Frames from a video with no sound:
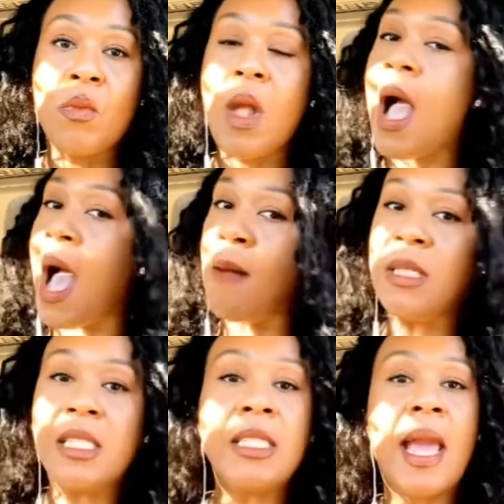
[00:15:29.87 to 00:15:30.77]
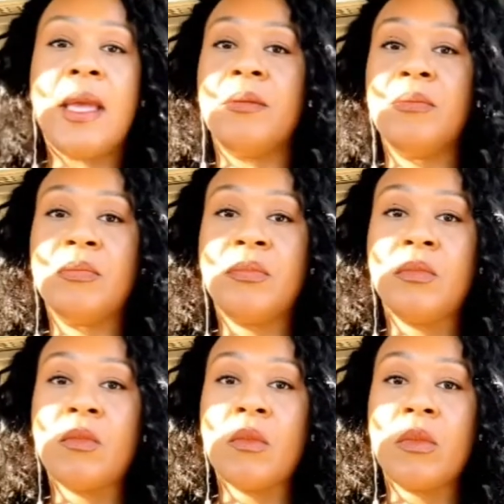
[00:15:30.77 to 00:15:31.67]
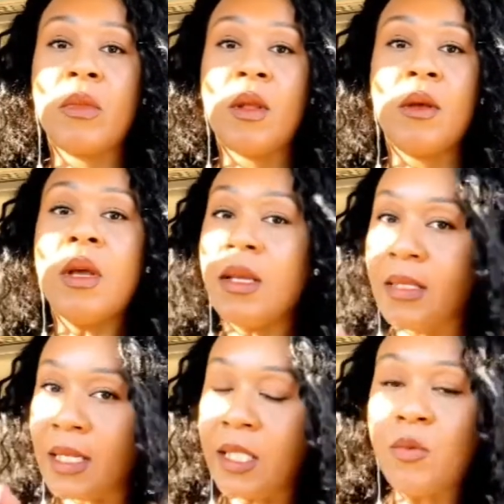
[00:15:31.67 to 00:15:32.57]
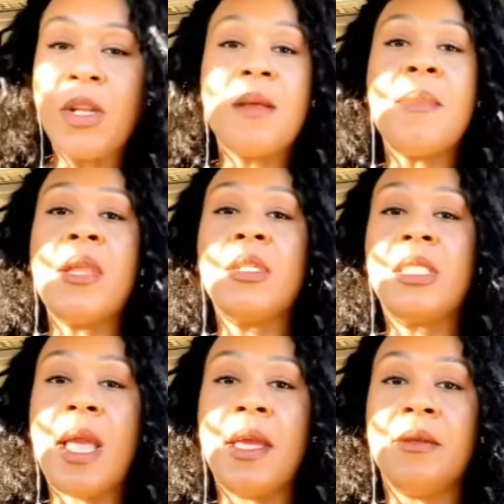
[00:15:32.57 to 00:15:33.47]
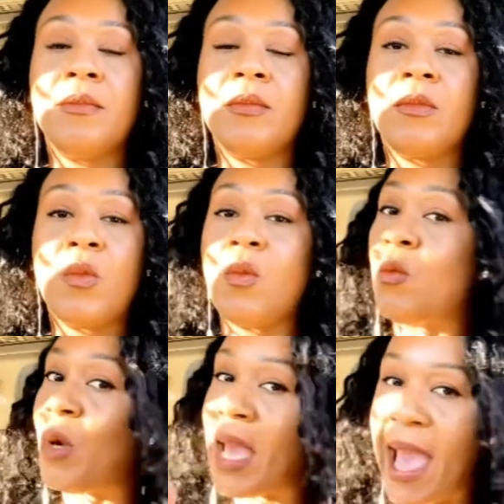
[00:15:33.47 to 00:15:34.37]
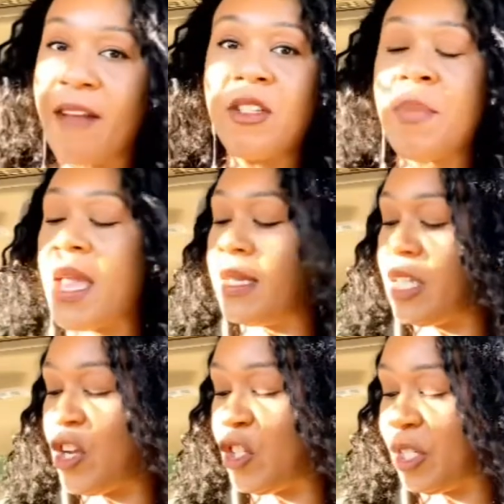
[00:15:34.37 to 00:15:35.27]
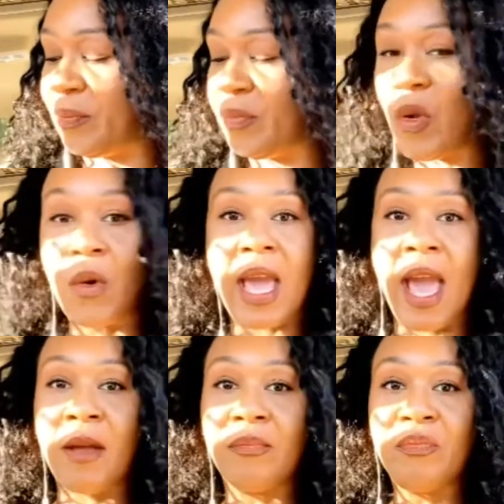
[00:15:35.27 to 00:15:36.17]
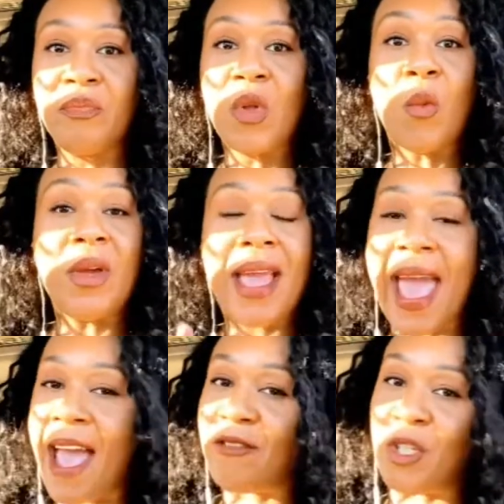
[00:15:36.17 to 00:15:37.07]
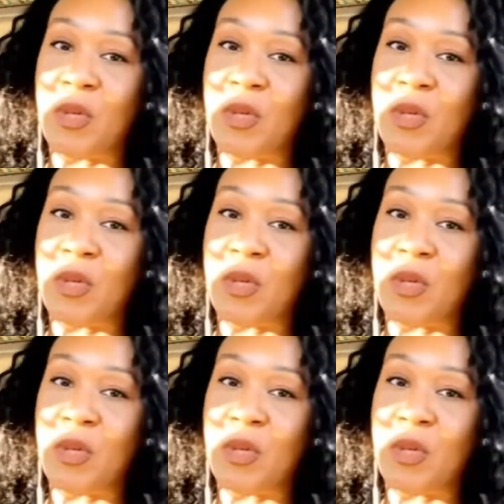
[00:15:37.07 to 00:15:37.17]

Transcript: I'm just saying. This is what the men are saying. We have to pay attention, okay? We have to.